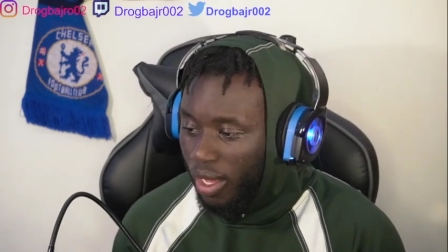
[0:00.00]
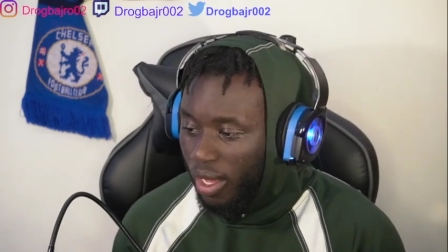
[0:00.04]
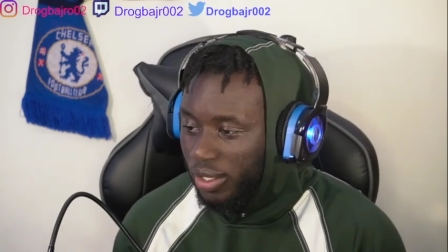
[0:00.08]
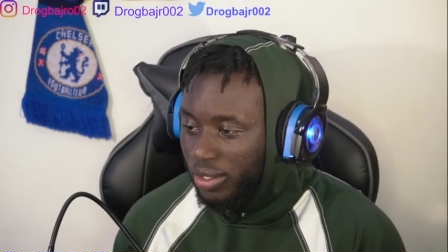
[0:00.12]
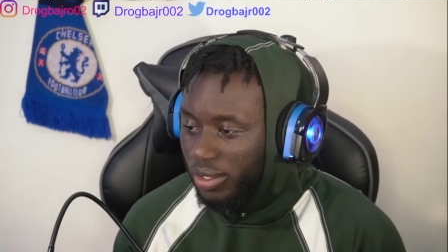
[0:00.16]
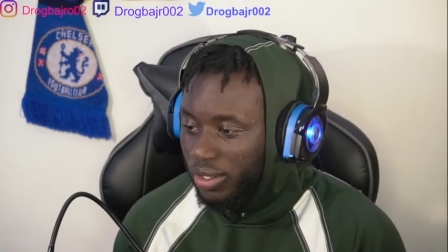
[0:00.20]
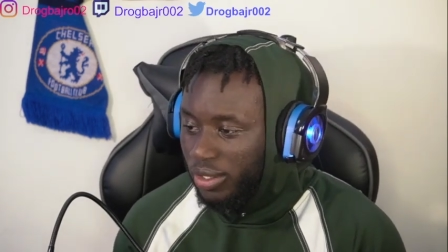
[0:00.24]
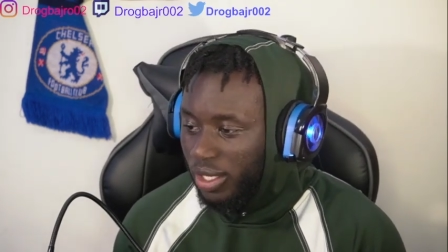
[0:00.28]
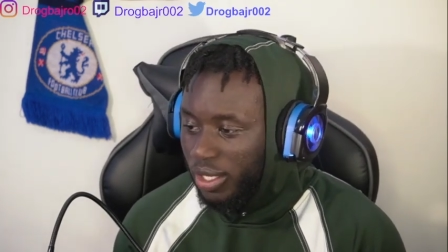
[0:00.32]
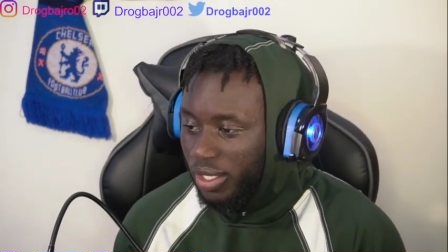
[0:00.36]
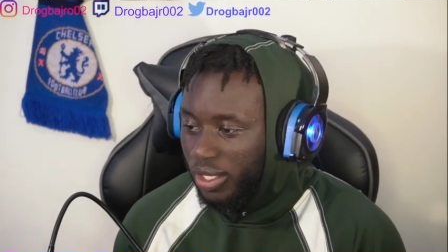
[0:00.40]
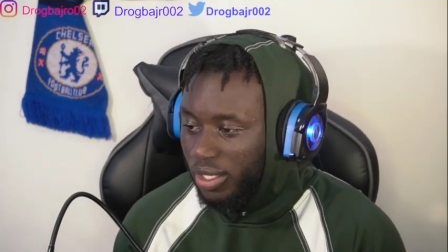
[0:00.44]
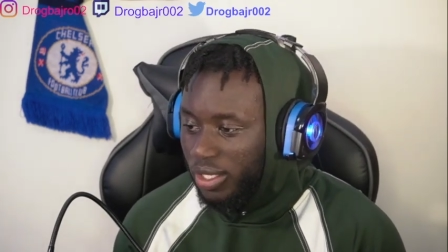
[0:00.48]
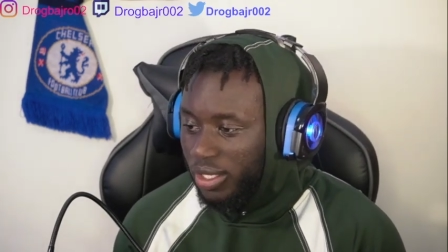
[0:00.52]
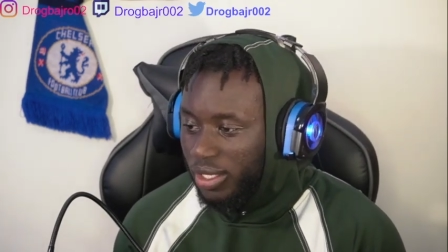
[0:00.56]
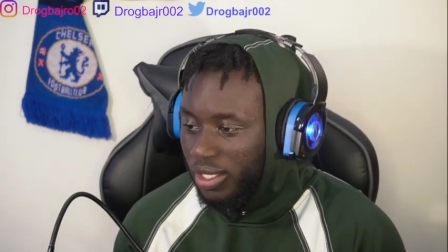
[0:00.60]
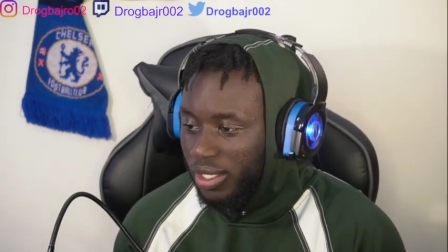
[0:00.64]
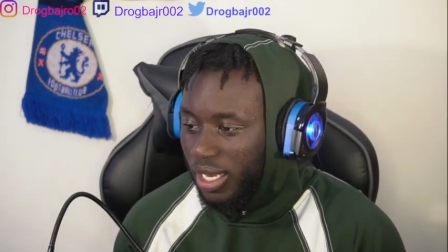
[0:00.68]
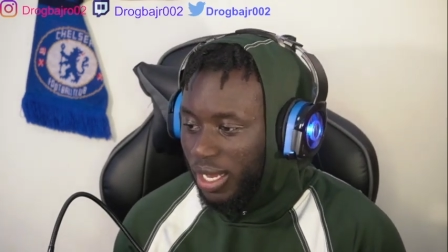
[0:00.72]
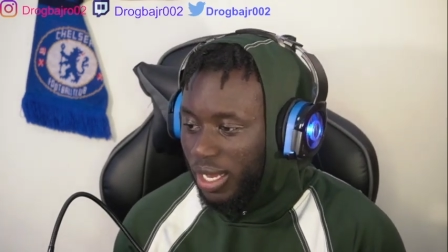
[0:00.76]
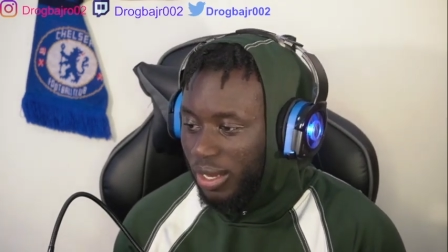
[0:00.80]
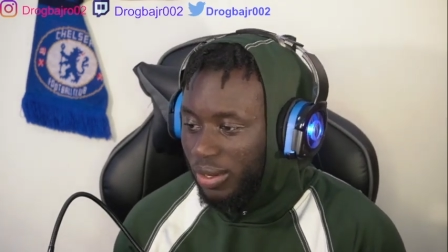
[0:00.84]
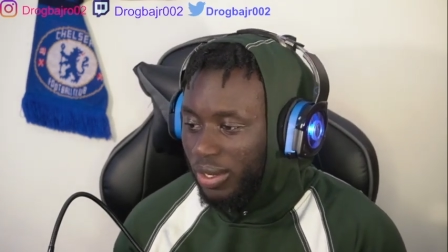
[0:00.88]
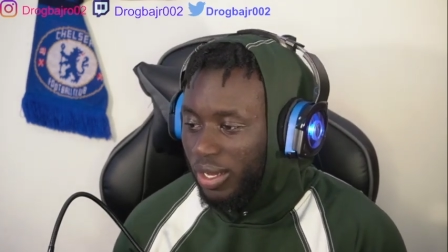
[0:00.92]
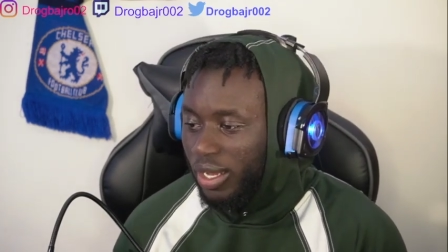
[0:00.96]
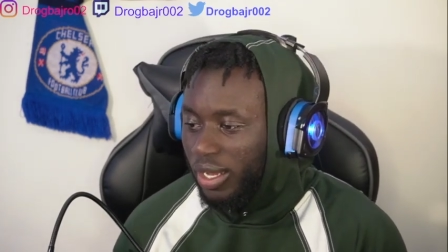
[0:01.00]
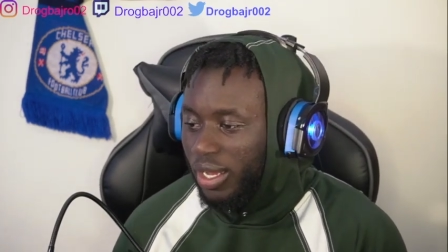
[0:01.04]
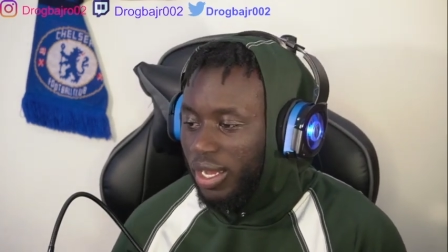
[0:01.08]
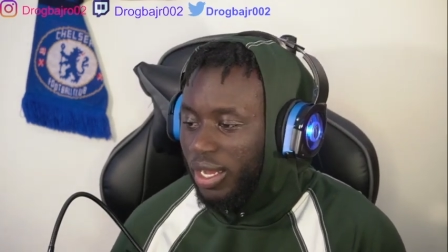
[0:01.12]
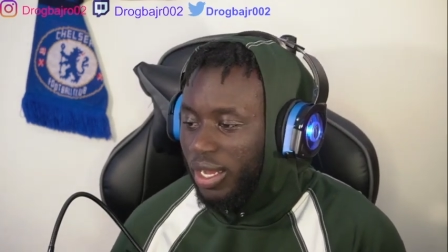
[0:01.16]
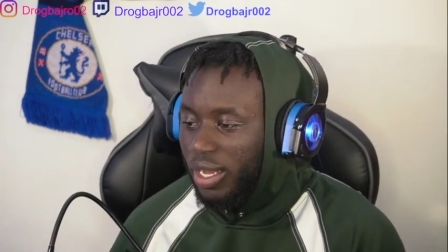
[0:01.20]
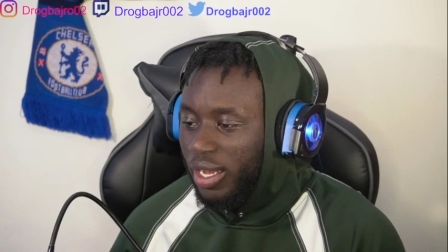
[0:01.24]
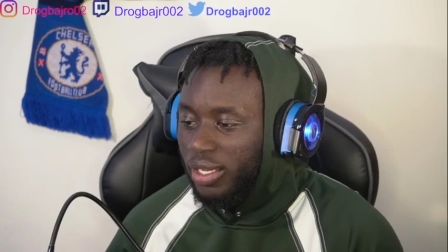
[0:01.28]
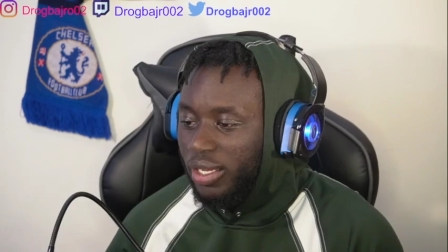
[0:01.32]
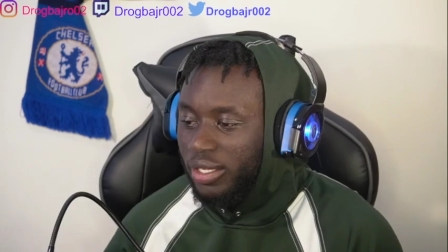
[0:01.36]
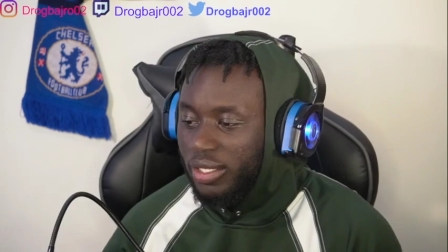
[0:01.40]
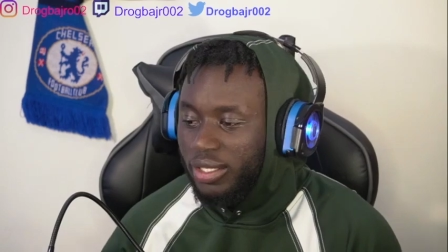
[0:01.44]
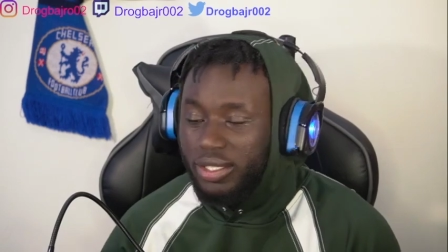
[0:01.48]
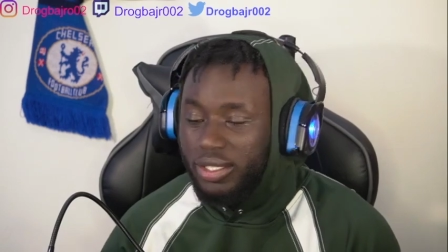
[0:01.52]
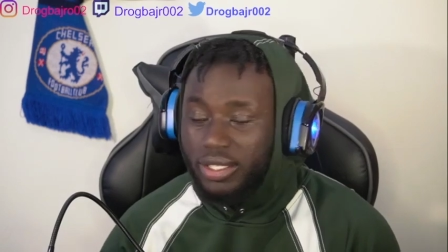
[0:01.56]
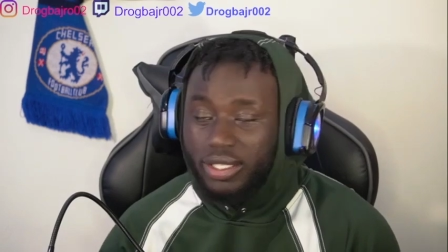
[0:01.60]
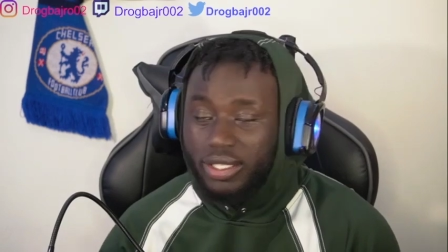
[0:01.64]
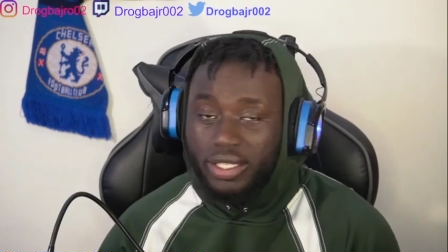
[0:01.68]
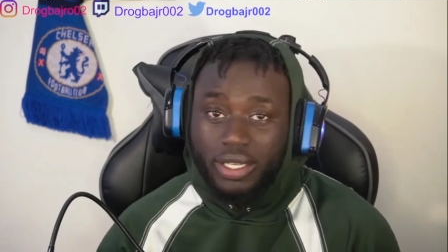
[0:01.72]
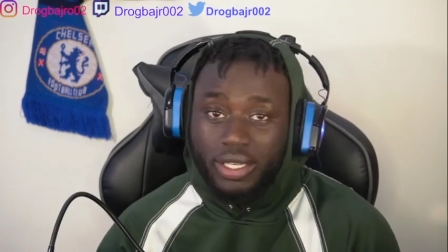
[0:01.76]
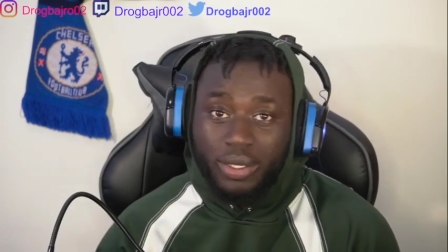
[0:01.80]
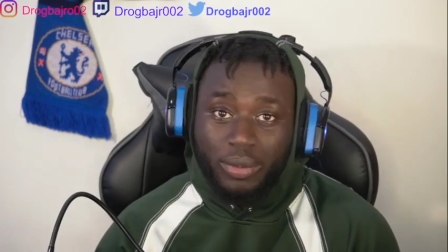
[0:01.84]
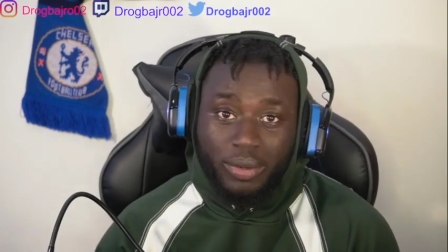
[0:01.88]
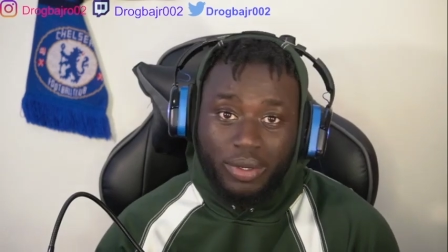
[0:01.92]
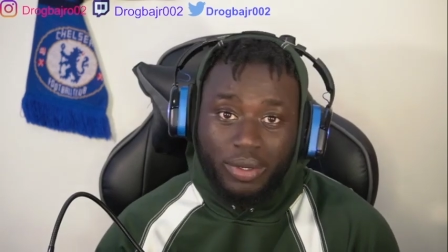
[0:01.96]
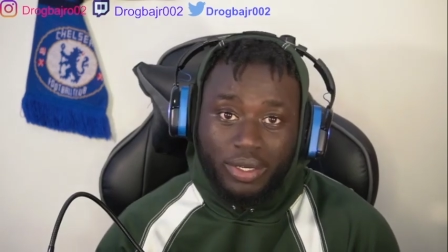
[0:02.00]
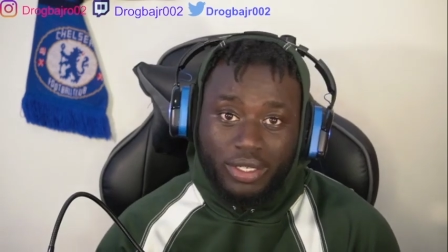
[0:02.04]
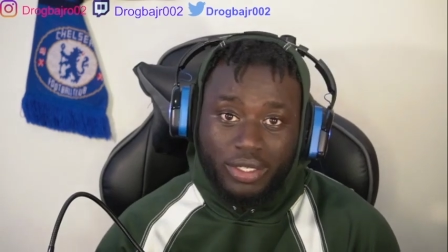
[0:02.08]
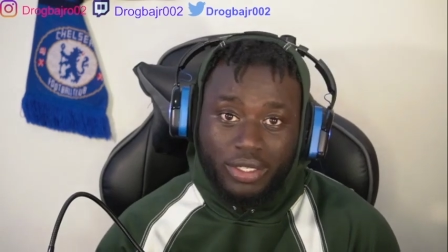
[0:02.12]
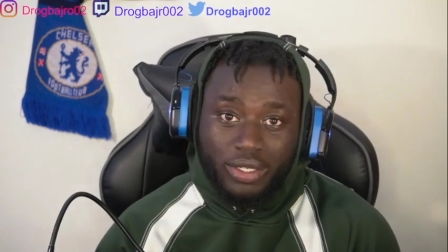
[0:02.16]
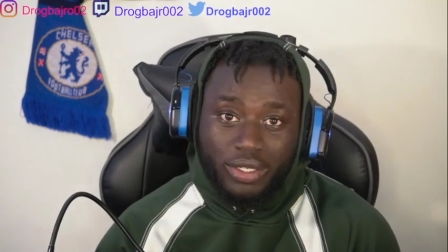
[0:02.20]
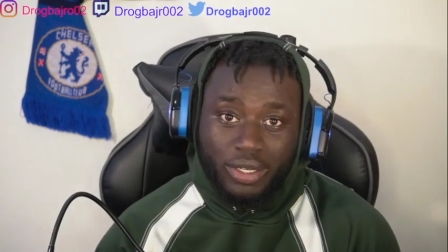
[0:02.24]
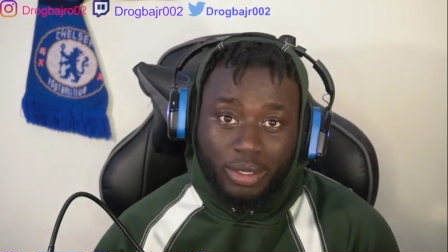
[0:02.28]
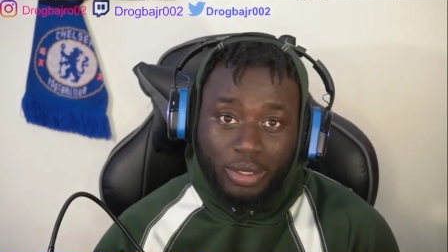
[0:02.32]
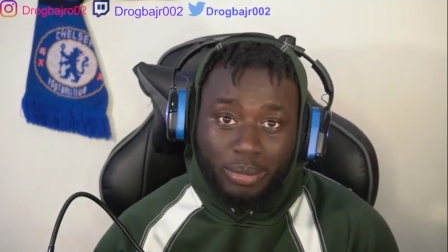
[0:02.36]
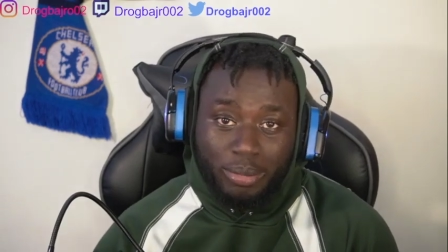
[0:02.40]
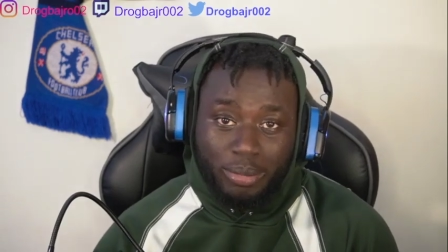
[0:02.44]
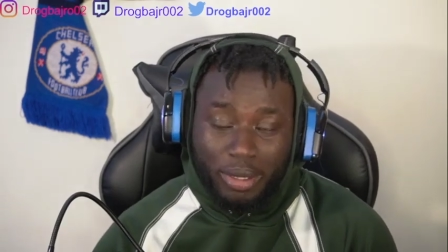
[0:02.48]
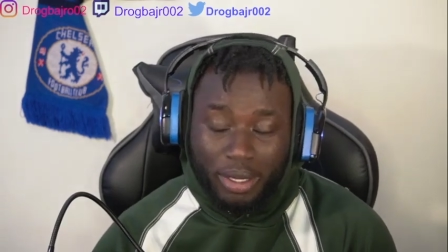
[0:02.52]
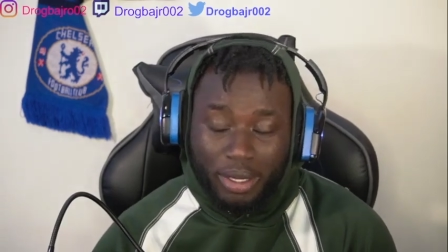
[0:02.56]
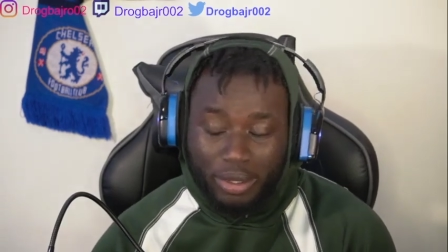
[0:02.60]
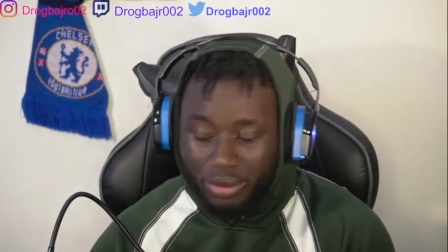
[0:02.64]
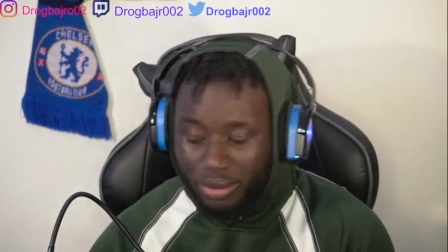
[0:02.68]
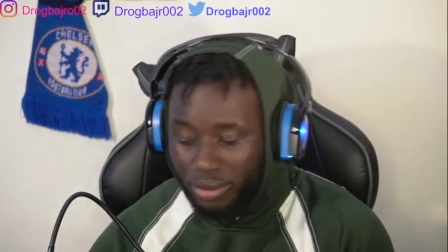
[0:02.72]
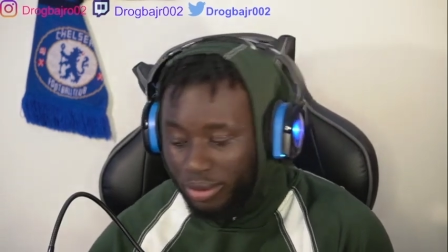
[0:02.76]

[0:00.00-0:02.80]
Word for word: check this out and see what it's all about.